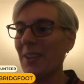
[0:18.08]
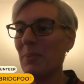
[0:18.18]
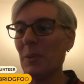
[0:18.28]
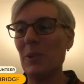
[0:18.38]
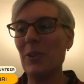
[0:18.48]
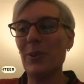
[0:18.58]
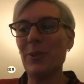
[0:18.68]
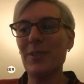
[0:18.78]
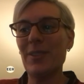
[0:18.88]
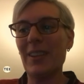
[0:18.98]
but
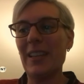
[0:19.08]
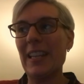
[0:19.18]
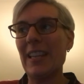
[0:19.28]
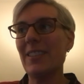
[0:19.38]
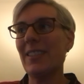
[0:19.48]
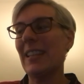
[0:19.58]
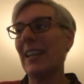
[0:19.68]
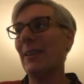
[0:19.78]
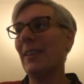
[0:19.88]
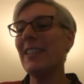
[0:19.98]
because I guess,
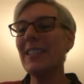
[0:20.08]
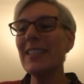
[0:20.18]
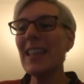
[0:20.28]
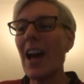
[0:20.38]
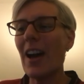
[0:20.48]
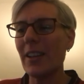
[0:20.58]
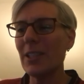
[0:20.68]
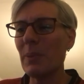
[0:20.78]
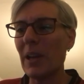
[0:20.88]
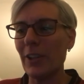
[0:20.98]
and this is the
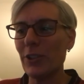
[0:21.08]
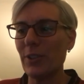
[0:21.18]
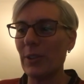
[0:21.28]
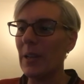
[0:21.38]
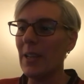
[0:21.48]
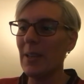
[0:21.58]
hardest part too,